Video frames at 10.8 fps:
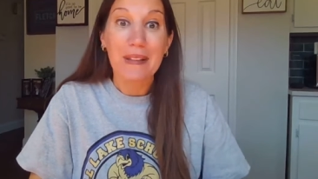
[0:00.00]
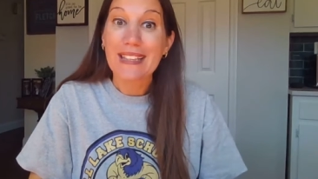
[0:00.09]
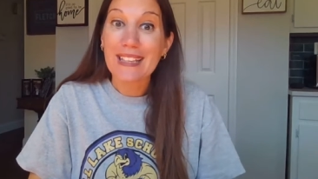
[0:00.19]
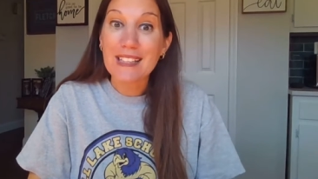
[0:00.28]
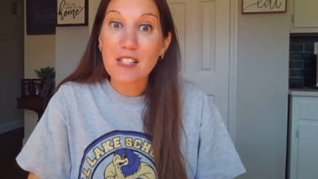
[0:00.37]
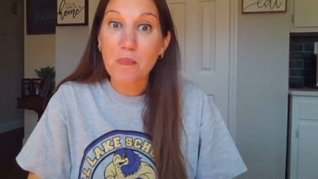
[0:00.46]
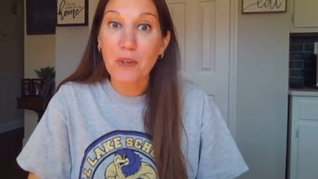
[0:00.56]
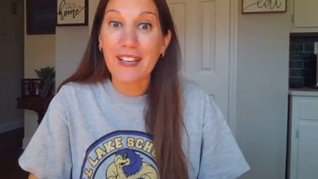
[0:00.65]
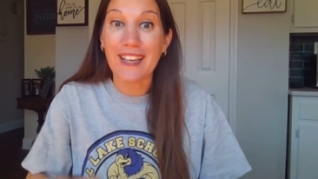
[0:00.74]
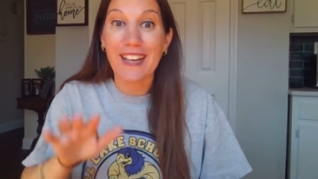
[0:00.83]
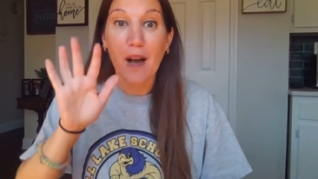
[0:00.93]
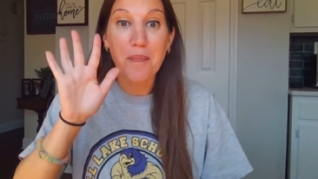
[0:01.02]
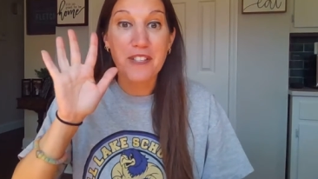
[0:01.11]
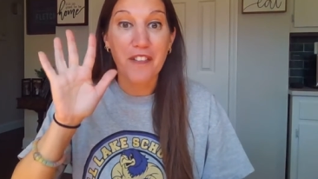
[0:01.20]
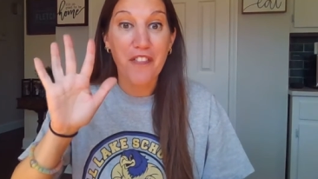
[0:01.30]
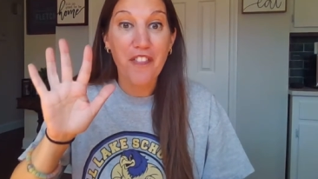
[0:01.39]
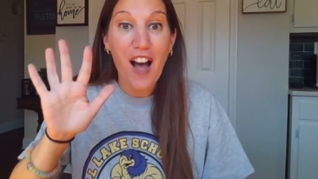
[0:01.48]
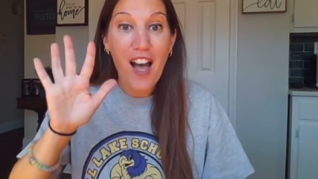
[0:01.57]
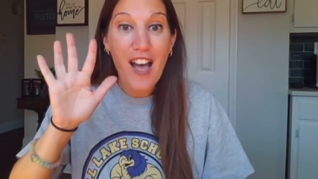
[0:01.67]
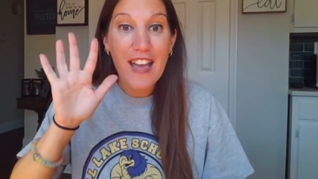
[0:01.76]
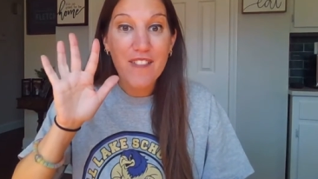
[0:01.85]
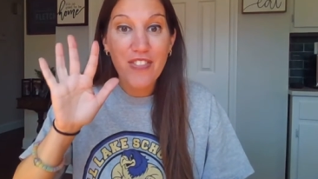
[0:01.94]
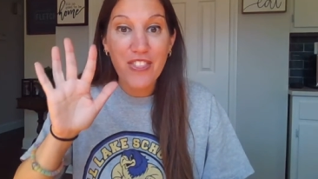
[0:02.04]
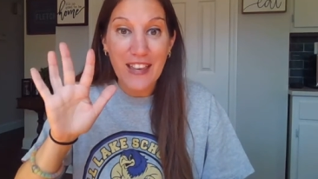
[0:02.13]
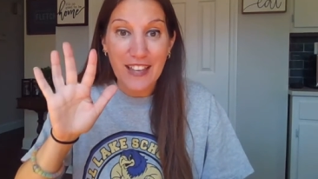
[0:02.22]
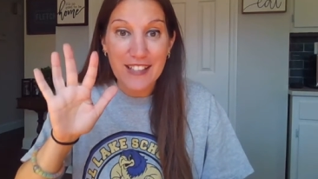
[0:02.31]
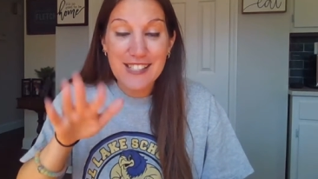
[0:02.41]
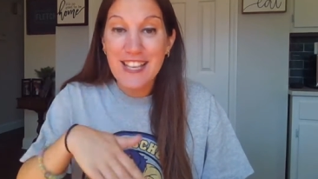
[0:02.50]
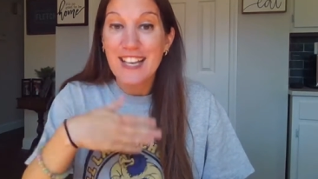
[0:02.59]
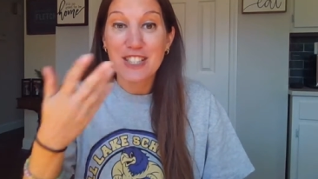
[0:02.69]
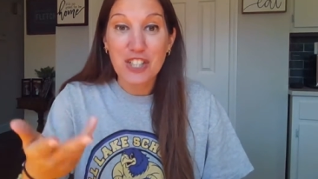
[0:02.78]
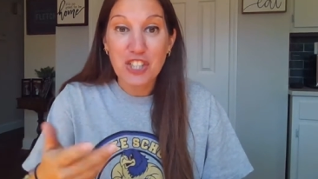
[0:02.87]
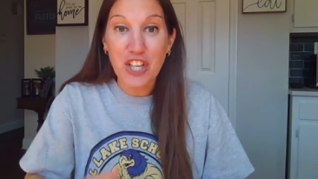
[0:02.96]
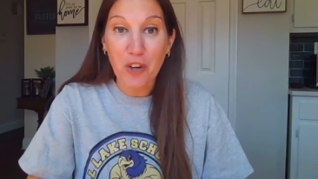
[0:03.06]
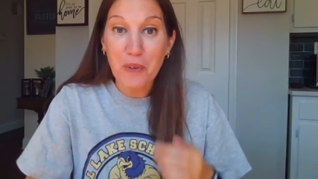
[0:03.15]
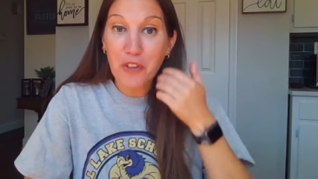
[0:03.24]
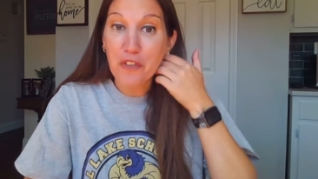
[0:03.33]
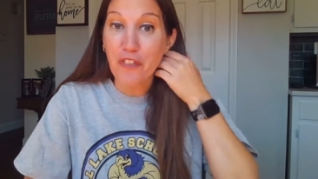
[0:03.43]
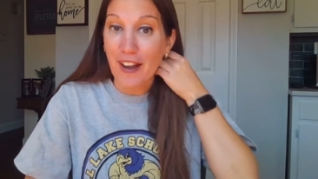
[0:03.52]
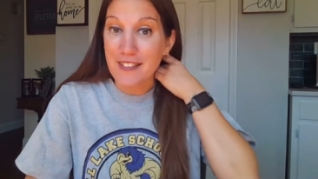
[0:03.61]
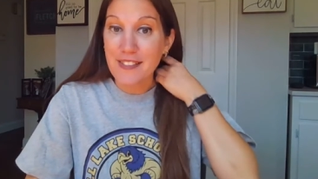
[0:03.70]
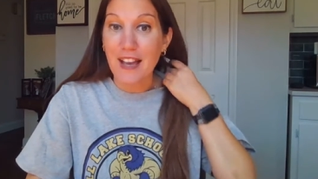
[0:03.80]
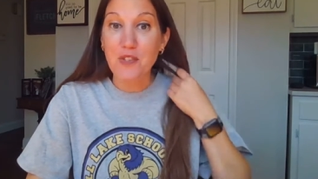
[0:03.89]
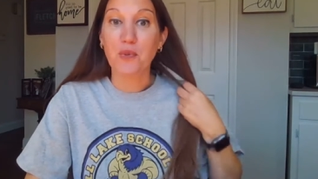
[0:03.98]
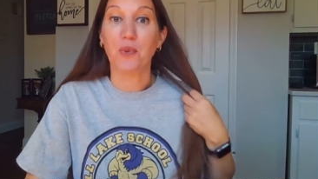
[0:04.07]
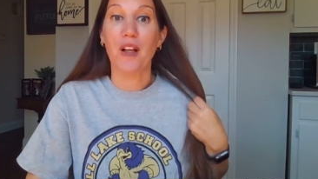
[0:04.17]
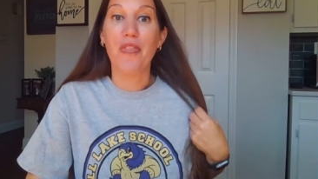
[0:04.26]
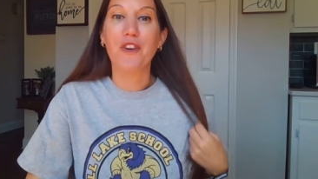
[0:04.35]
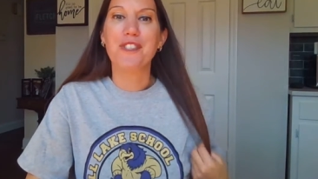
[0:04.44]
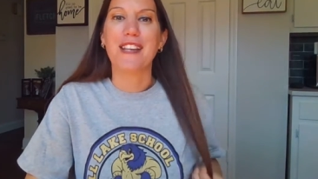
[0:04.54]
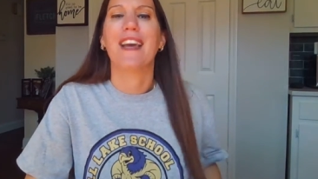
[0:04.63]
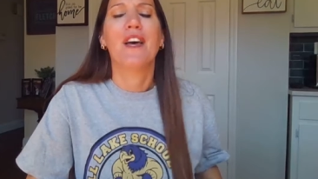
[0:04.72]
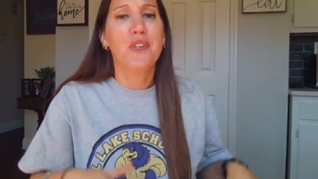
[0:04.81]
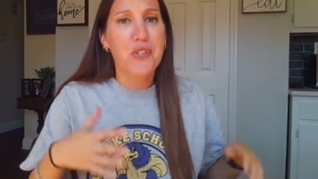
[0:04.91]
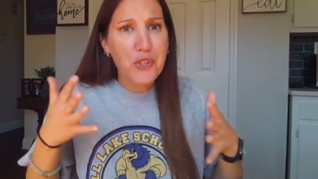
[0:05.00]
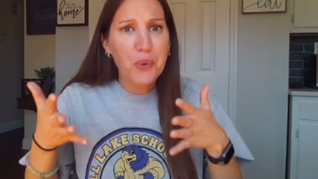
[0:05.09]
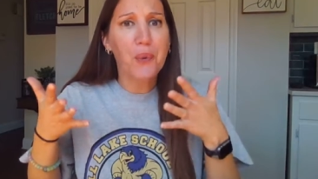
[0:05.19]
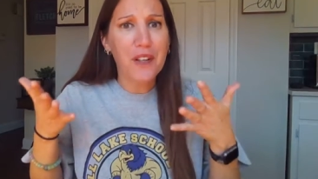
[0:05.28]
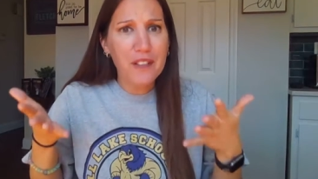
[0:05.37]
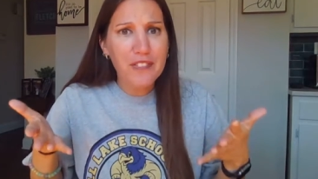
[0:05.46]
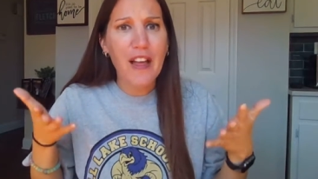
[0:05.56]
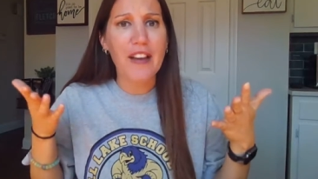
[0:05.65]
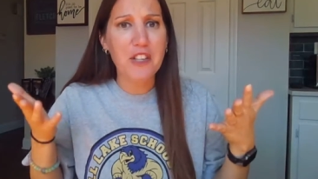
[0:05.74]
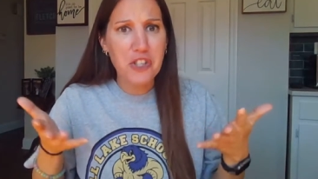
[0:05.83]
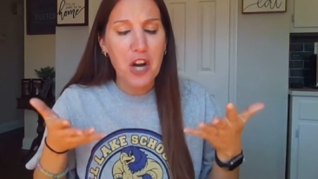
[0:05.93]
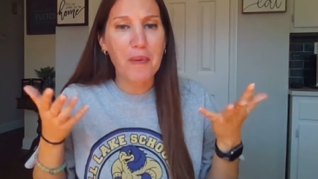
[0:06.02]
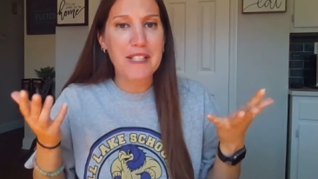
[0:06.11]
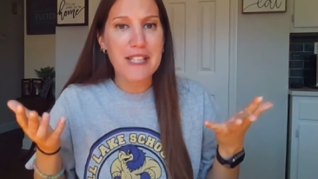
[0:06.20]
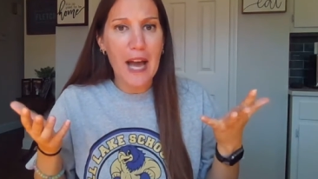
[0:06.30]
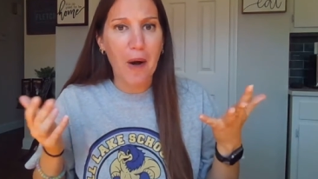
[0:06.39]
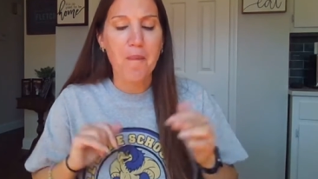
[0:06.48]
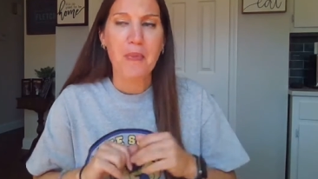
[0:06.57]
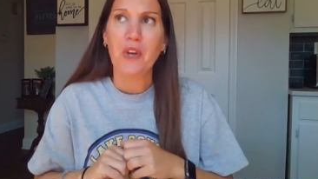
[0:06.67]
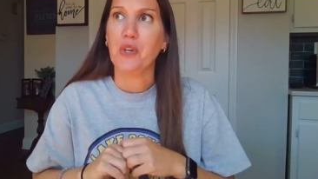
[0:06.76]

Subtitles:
Please bring in up to 5 things to share with your friends at school on Thursday, sort of like show and tell.